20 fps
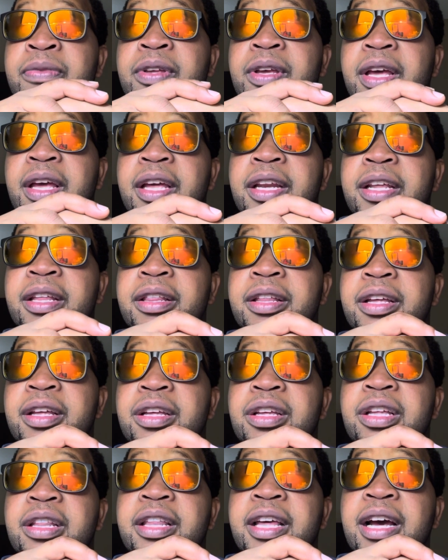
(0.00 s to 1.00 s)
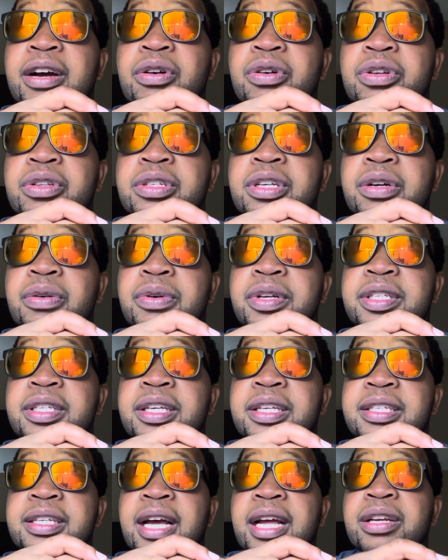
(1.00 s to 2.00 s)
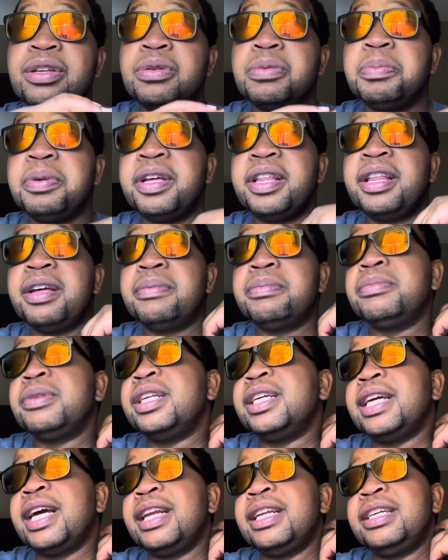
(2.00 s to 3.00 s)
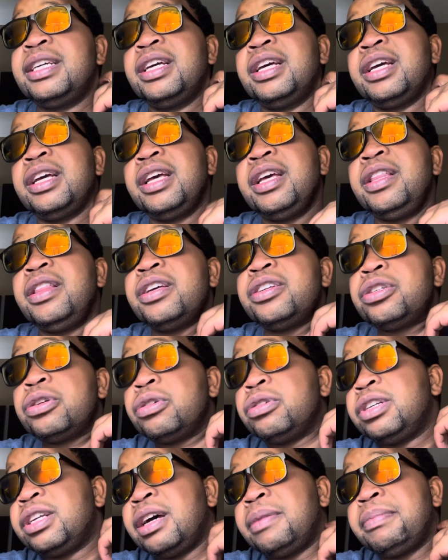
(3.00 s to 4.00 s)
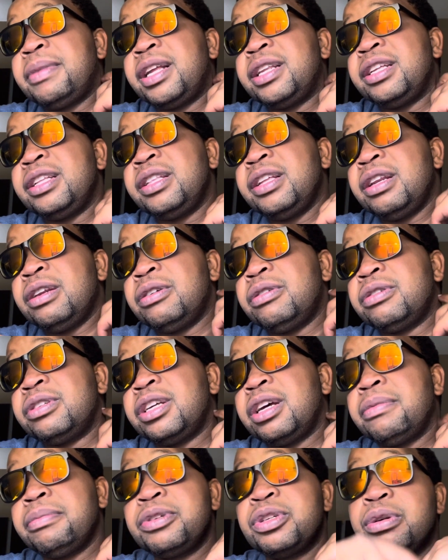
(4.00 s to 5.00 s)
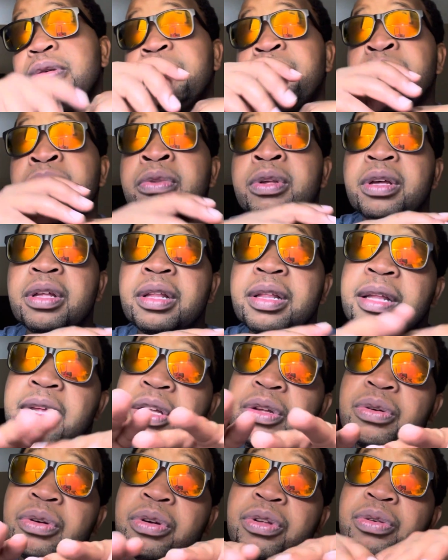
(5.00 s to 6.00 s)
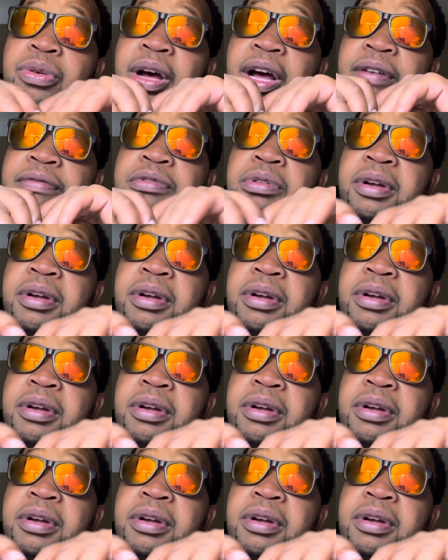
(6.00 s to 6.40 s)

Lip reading: anything, there are consequences, and you pay them dearly in the short term and in the long term. So, you have to